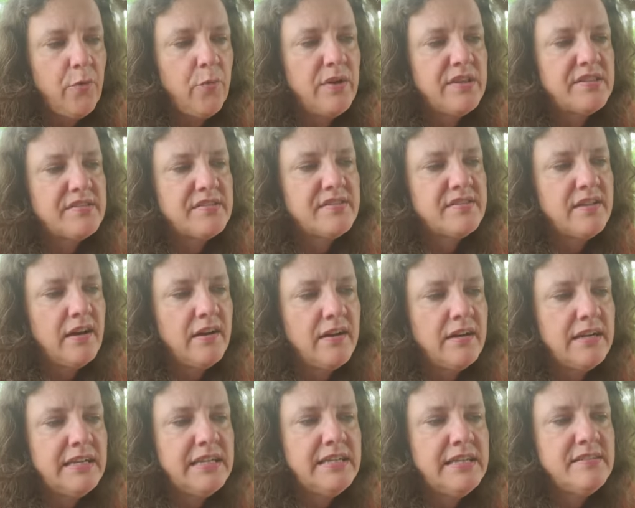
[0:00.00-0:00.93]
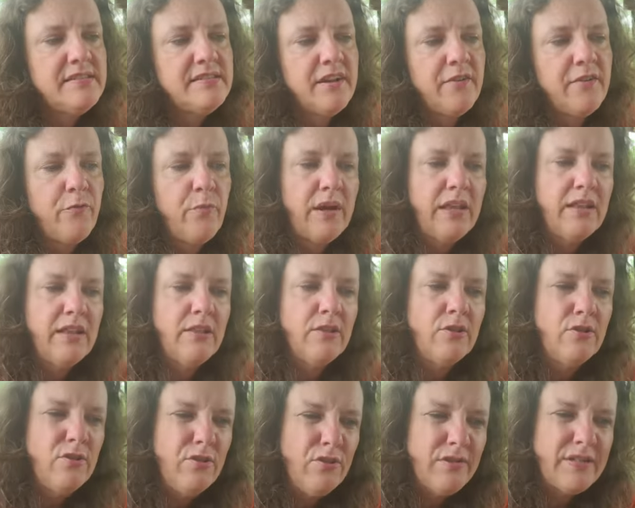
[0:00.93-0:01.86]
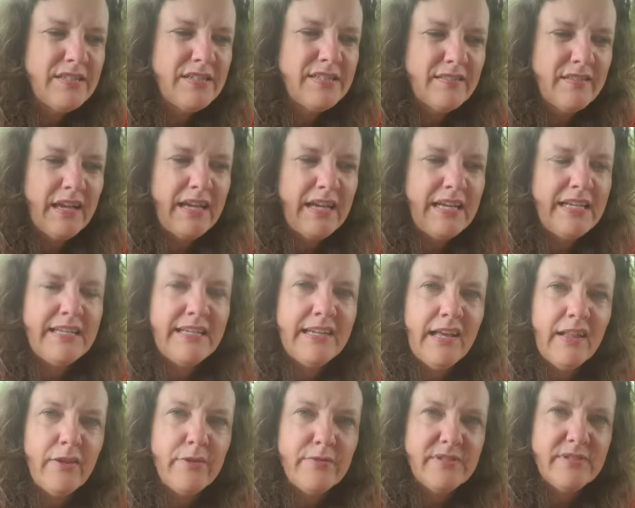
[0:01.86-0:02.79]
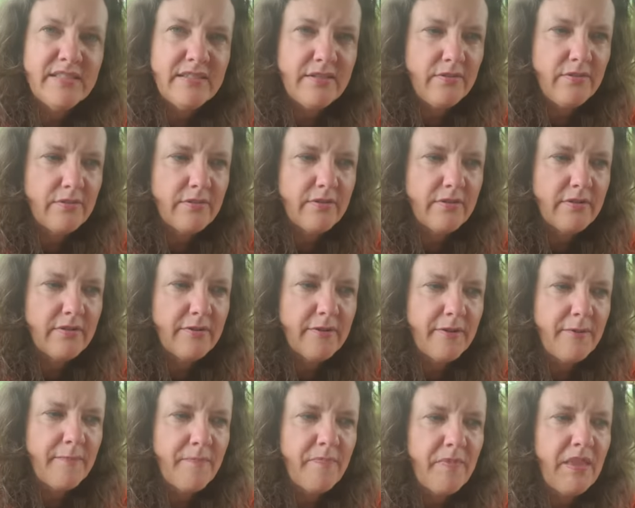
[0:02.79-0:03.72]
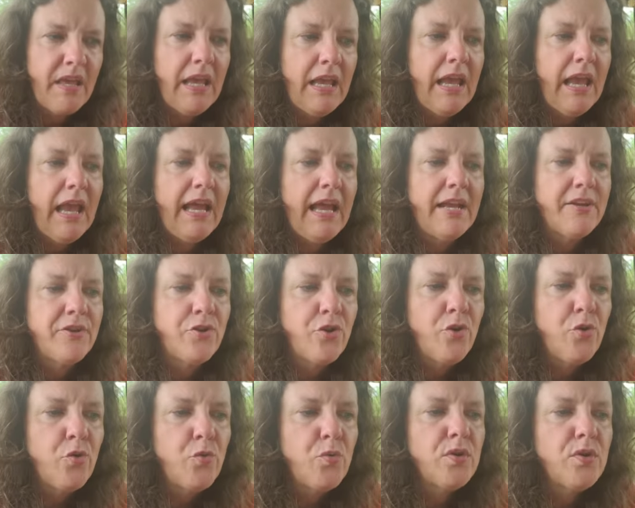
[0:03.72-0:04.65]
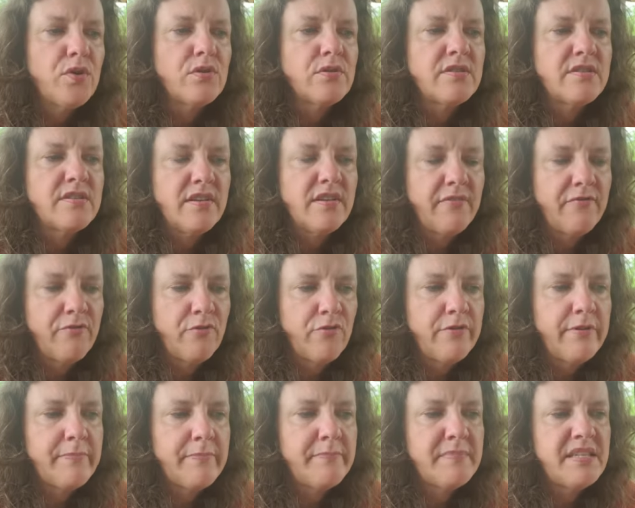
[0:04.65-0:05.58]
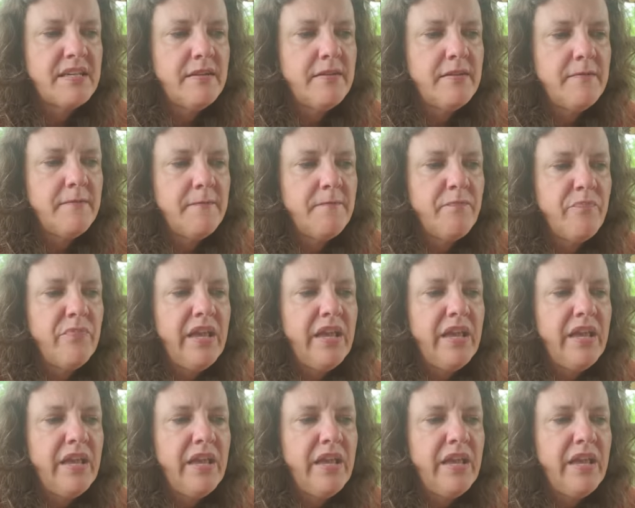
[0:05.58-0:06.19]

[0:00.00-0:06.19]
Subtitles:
with sides of what looked like yellow silk, and cords of crimson,